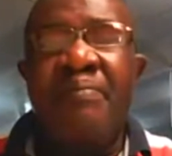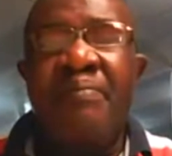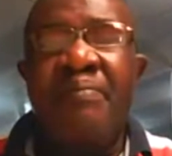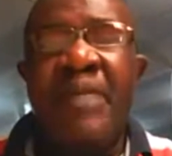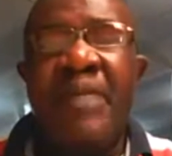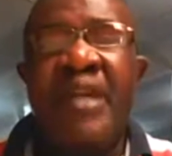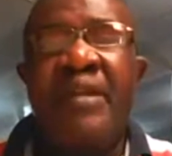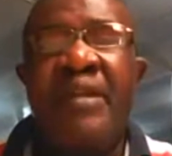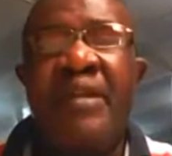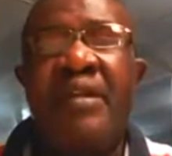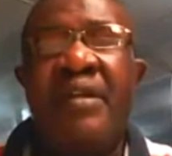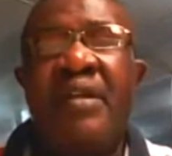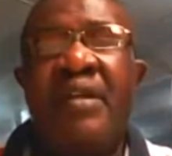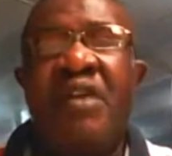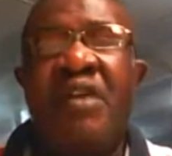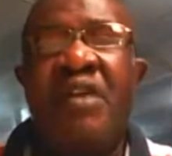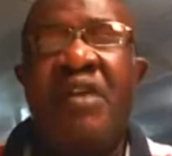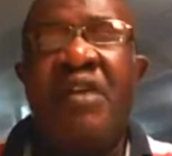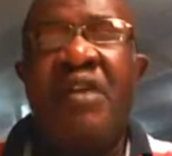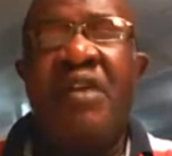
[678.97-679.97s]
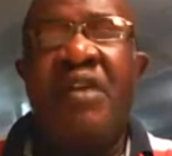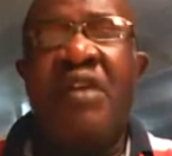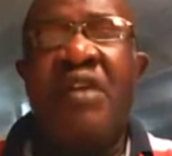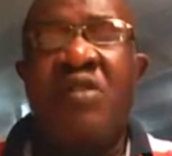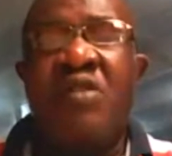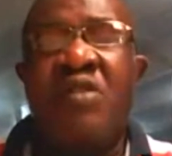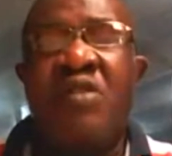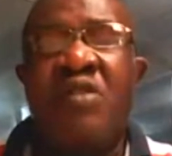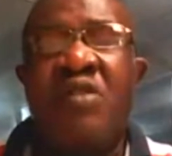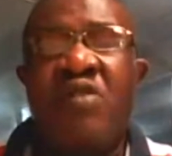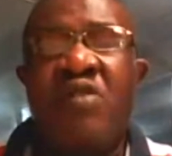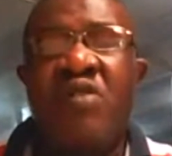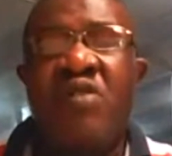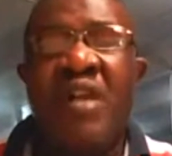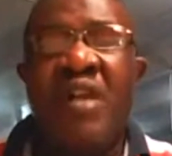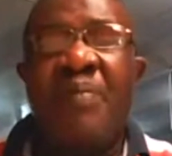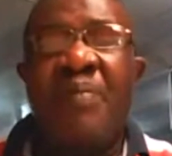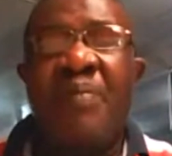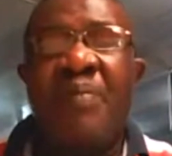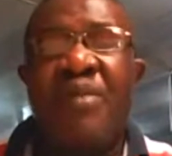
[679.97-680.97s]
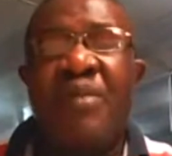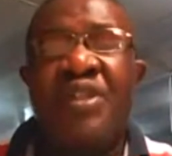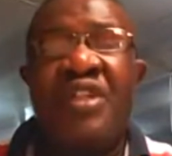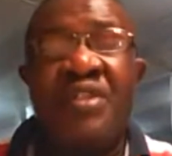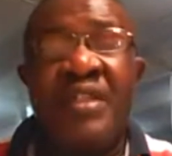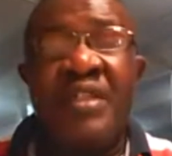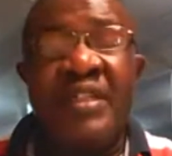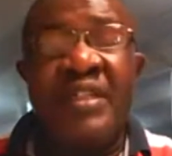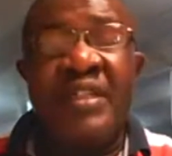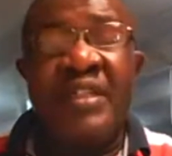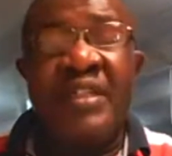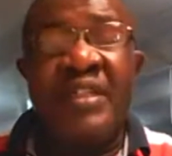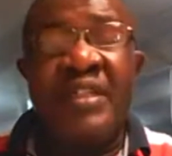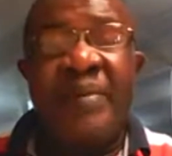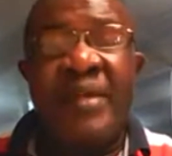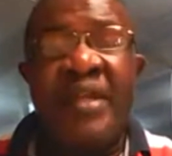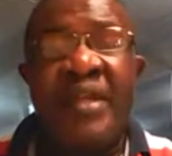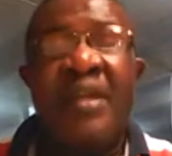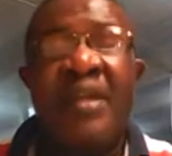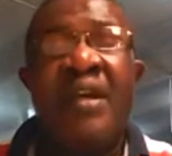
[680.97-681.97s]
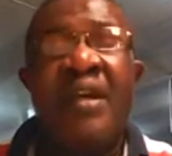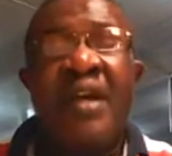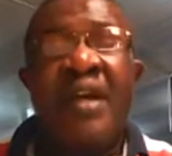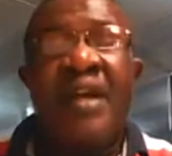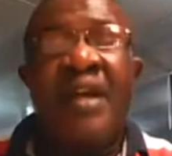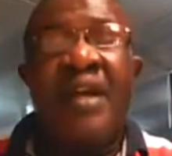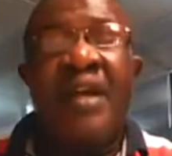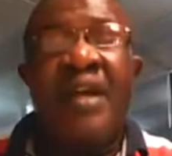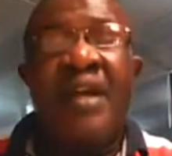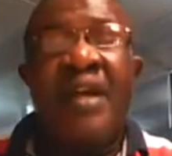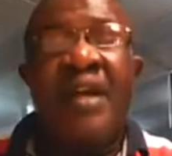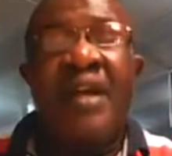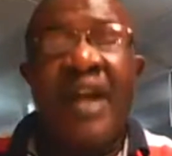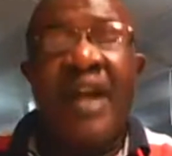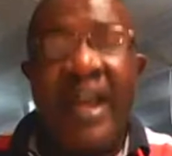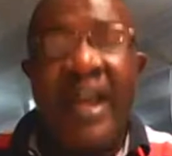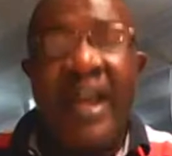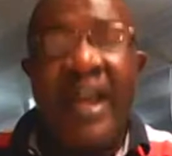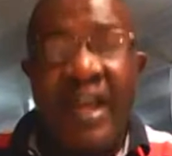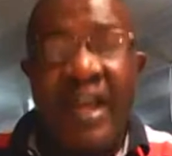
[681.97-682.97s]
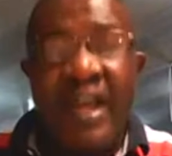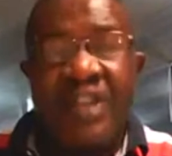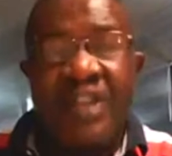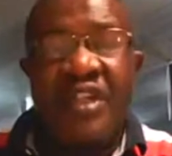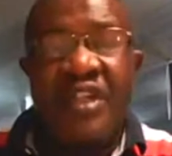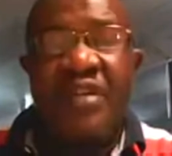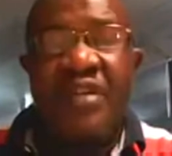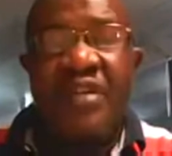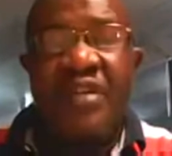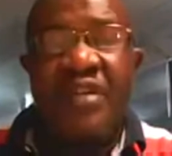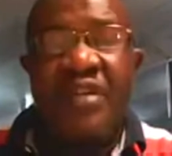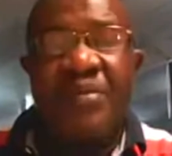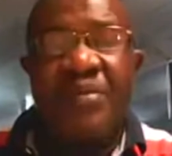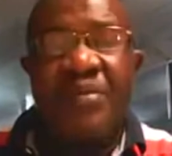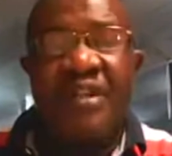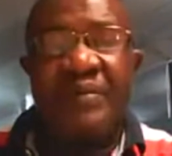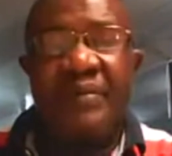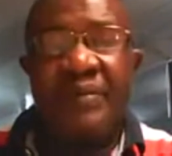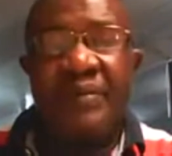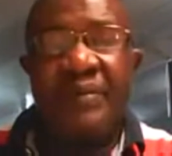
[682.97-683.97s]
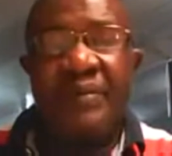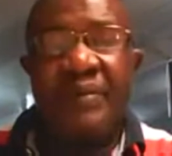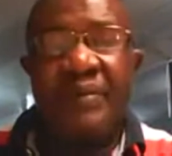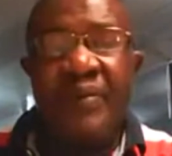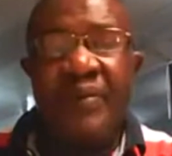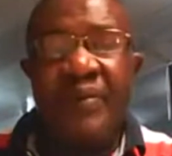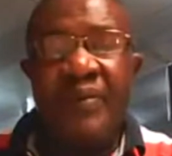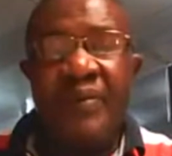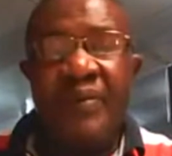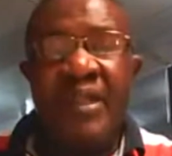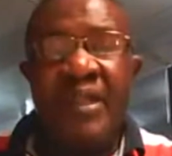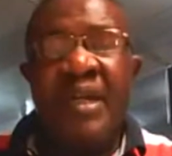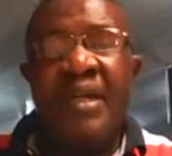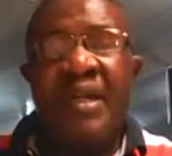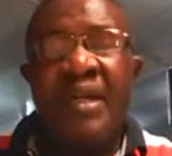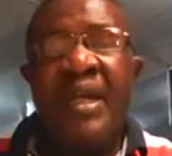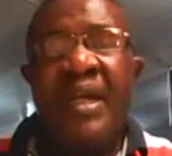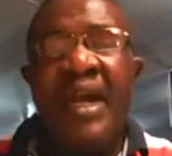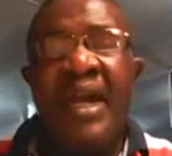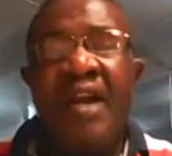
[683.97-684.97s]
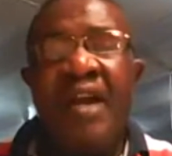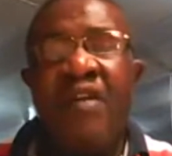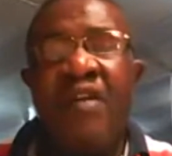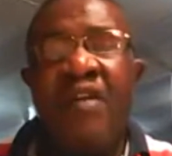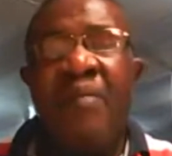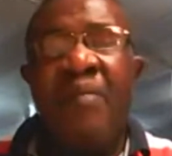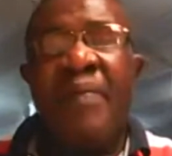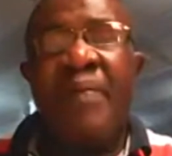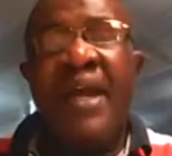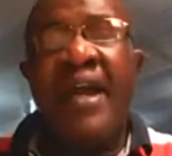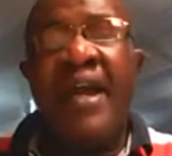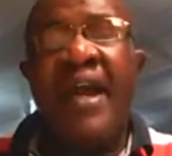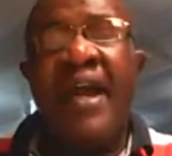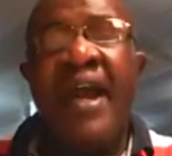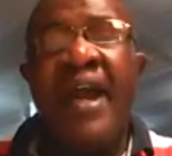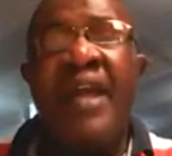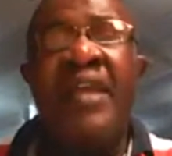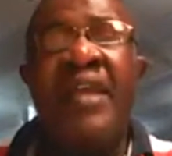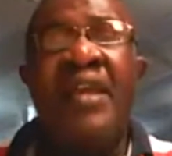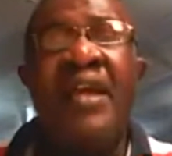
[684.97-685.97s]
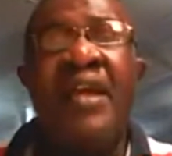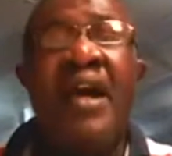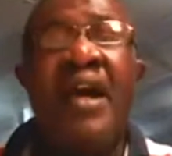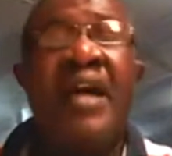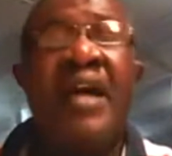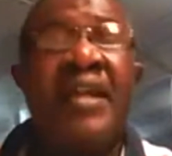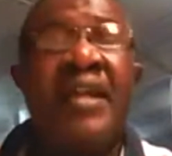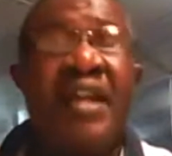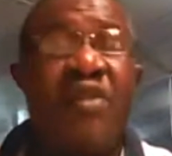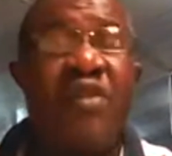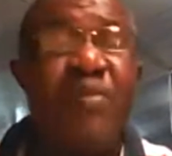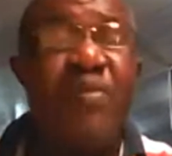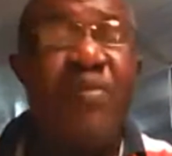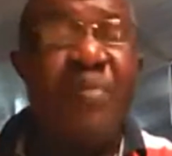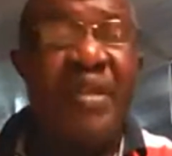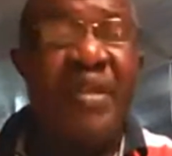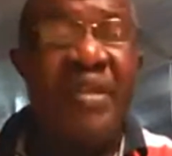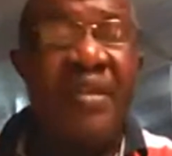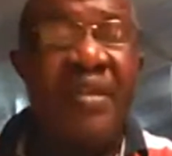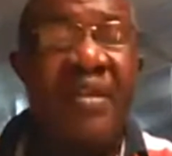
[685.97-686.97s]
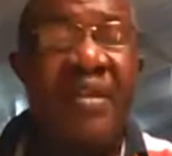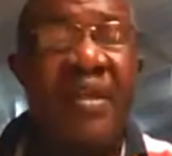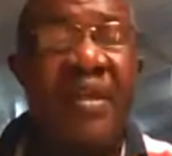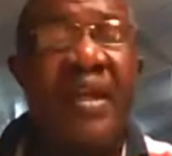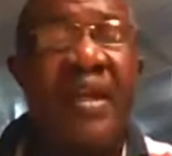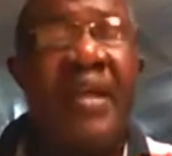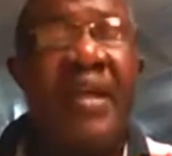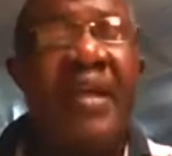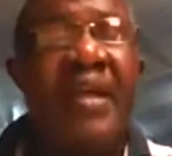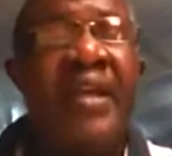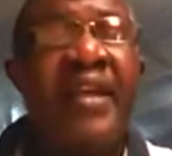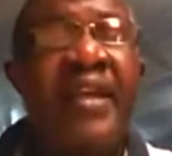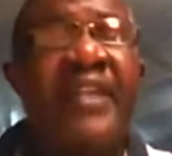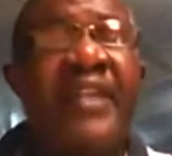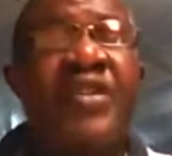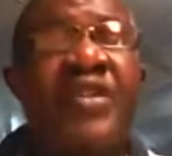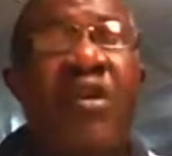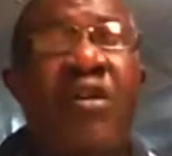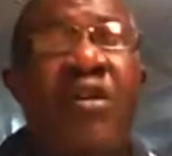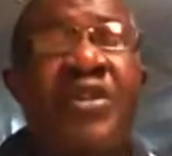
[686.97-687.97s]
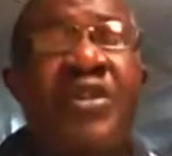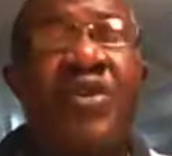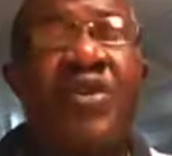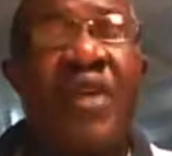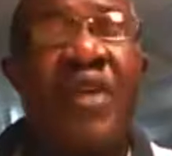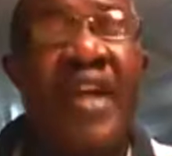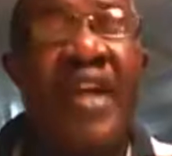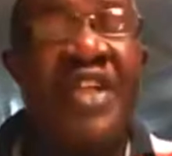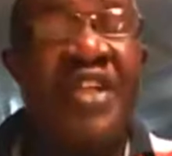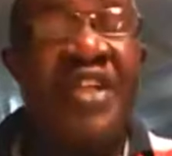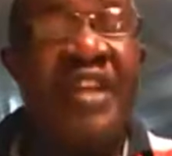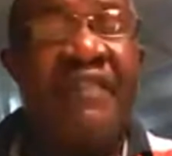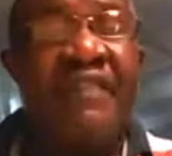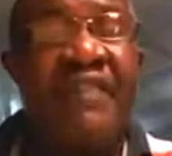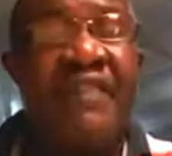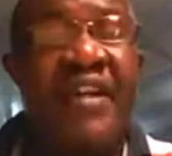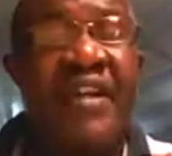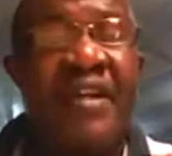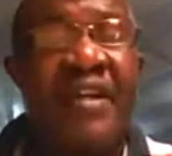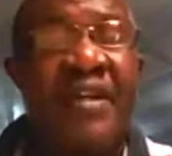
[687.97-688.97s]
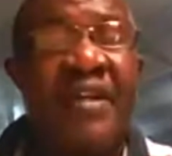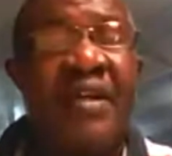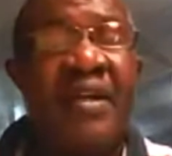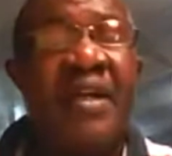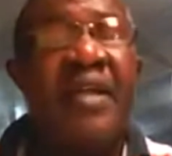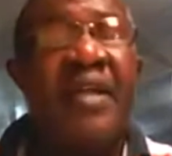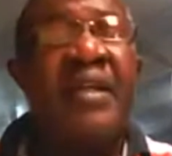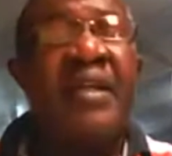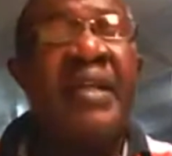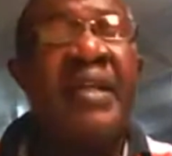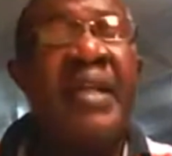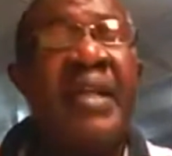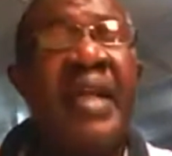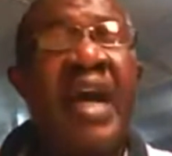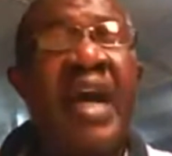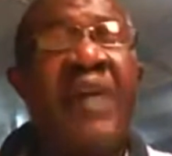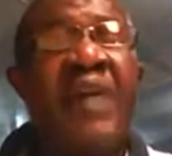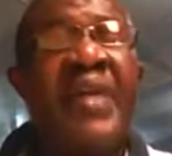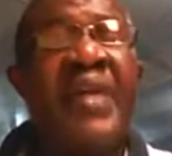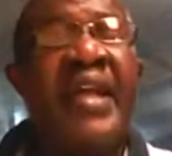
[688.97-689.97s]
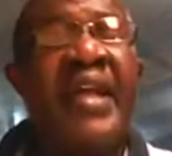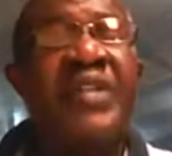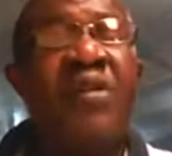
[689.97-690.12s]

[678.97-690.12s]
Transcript: made $100 purchase the same day. I cashed out his money. Hanging, he is also catching the fire. Now he has also gone out.